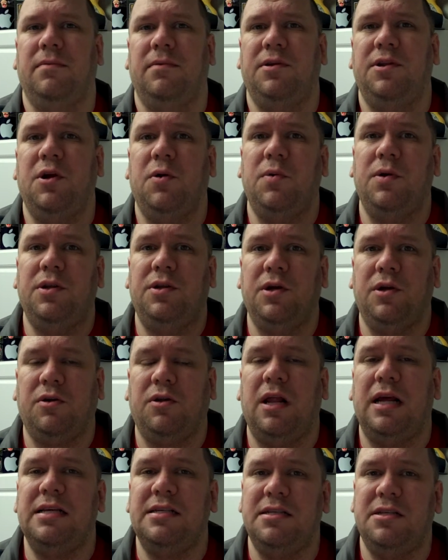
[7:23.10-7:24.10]
where you took
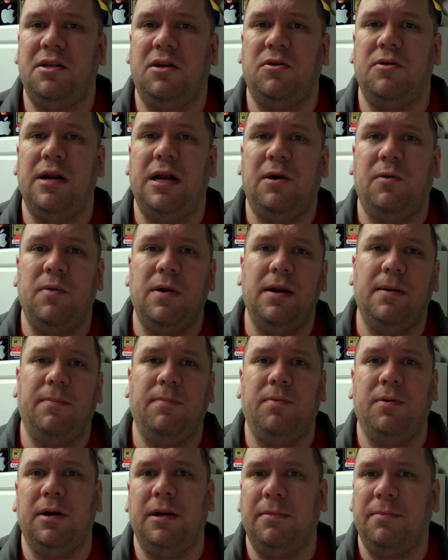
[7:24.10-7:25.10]
classes to learn how to run a
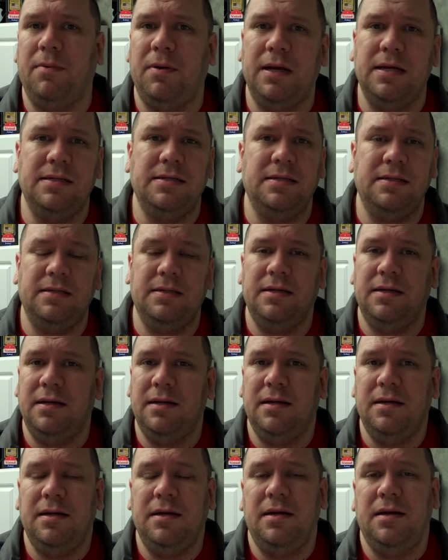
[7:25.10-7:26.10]
printing press and
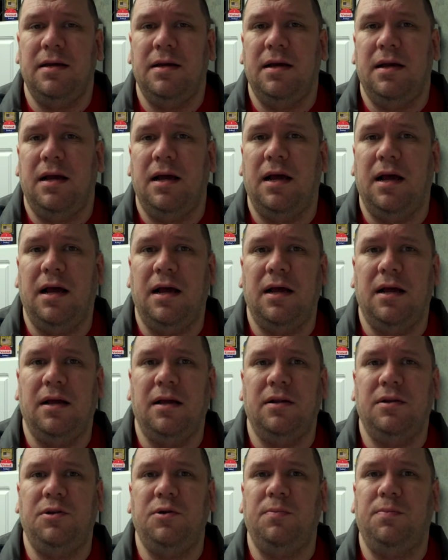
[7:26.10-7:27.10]

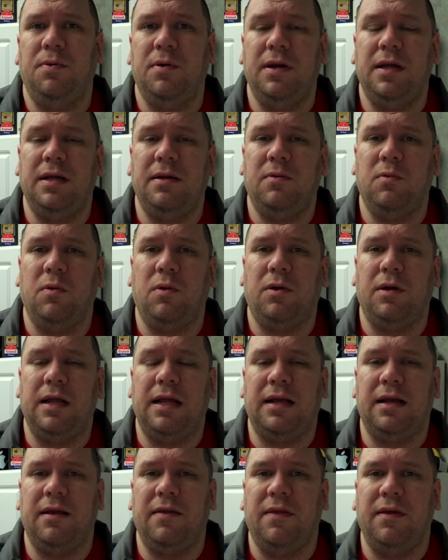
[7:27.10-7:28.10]
do printing work and
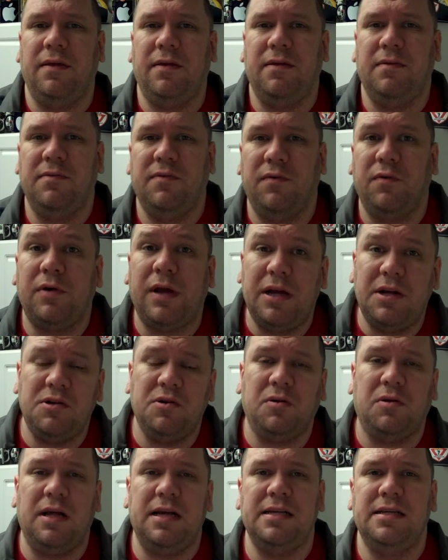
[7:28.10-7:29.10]
that kind of thing. It was a
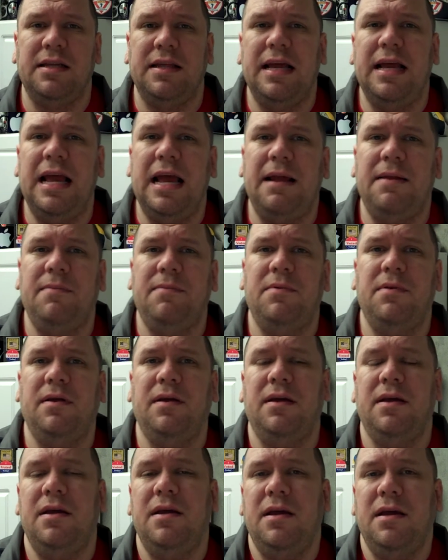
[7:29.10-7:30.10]
vocational class. And they had
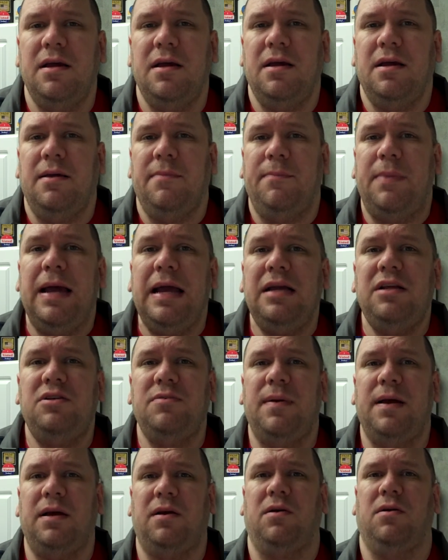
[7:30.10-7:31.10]

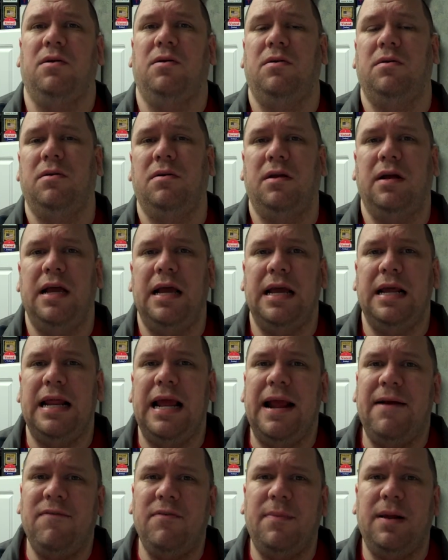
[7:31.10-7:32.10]
PageMaker. And
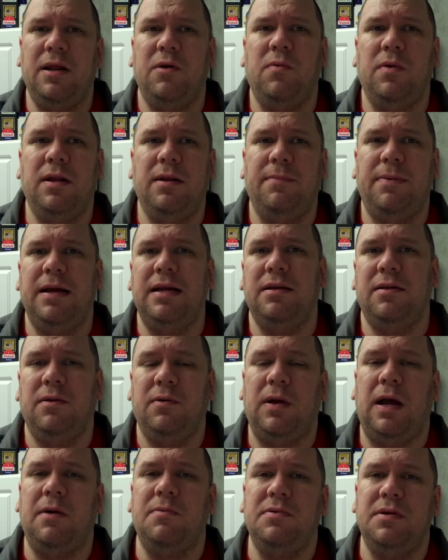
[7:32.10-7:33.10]
everybody wanted
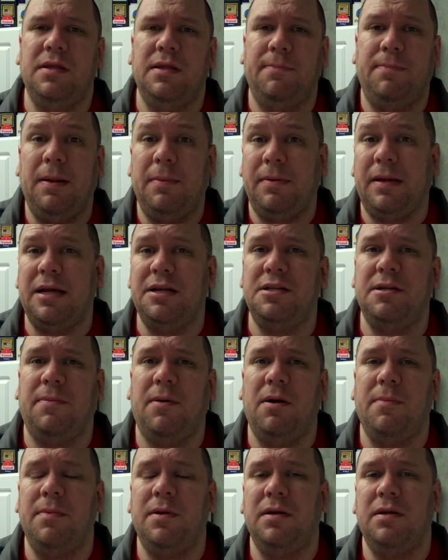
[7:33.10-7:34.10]
I was in the publication
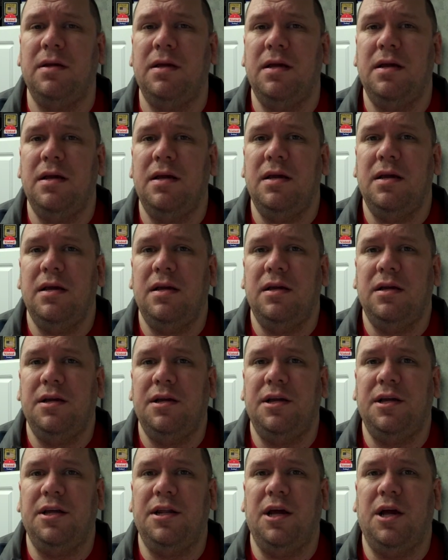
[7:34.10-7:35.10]
department,
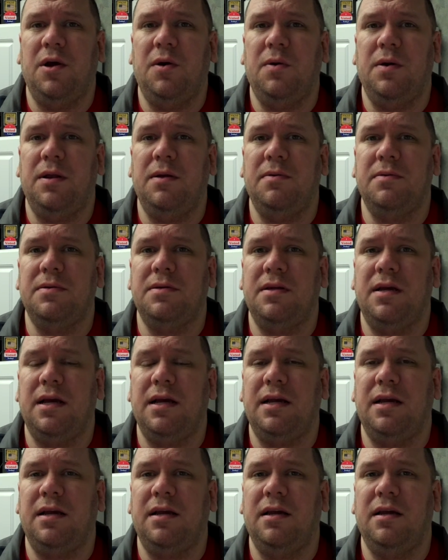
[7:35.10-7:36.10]
and it was
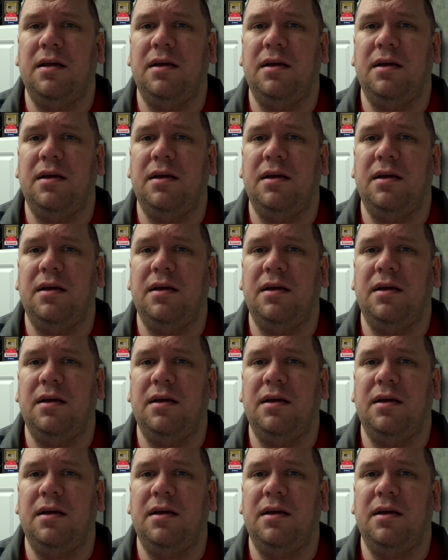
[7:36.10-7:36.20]
like,